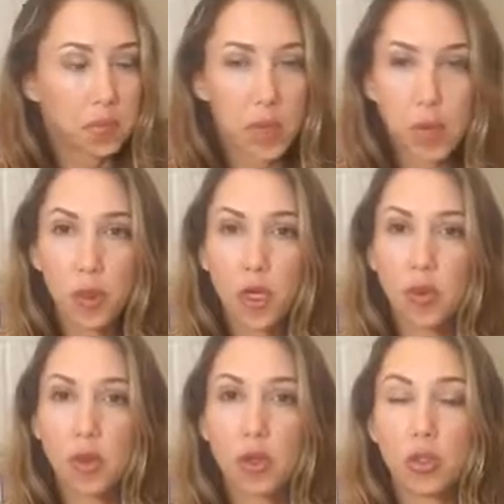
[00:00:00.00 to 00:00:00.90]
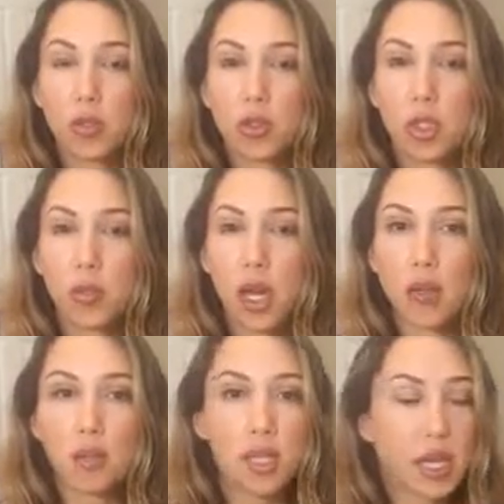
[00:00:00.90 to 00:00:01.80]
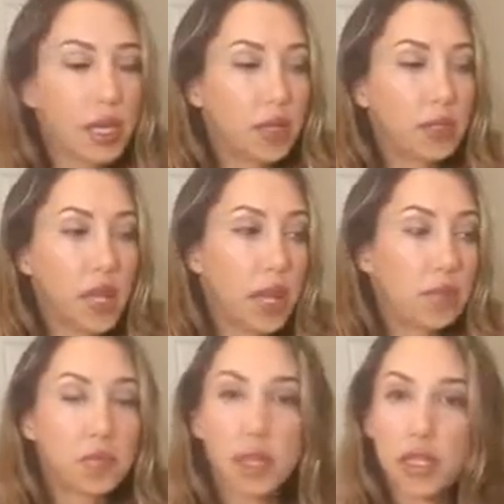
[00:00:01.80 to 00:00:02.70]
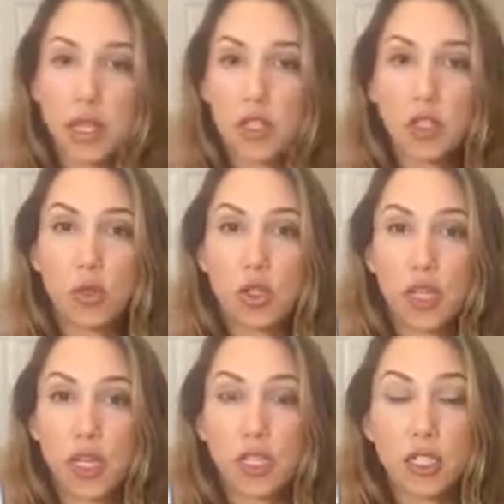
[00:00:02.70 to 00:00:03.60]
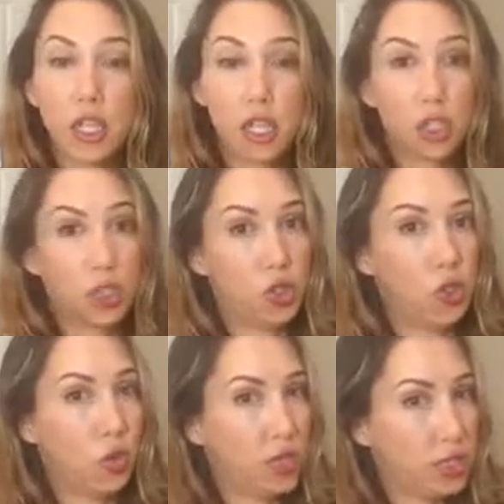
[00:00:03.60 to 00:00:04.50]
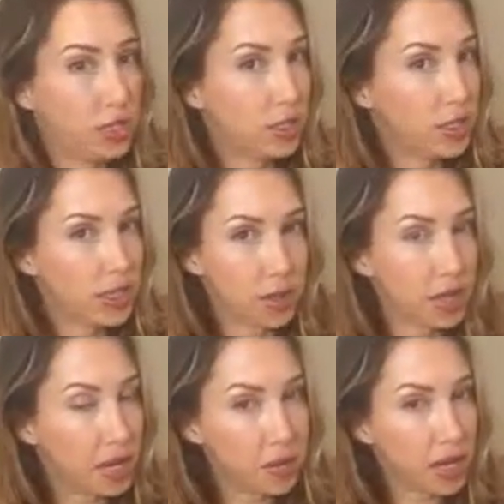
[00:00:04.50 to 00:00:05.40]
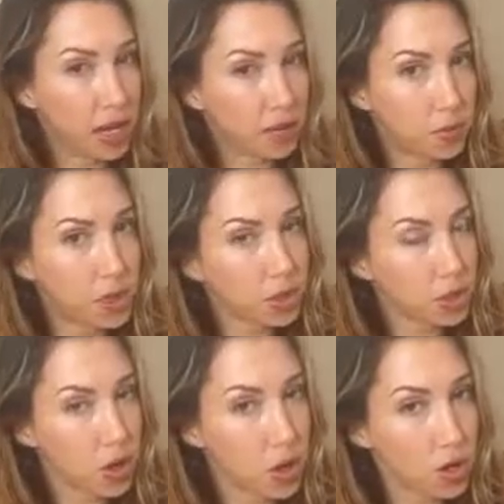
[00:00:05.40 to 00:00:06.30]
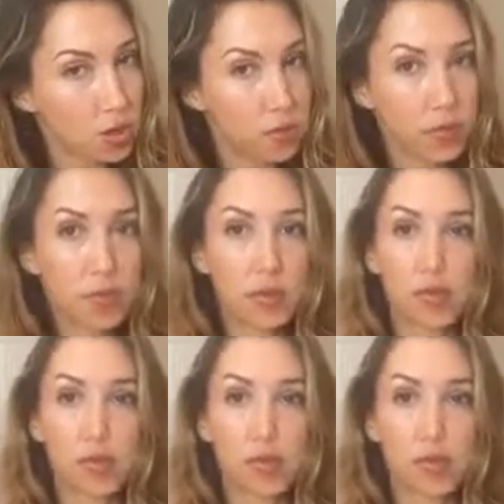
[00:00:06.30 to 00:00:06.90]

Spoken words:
people get emotional sometimes. They get upset. They say stupid things. There's no reason to take a baby out of a mother's home.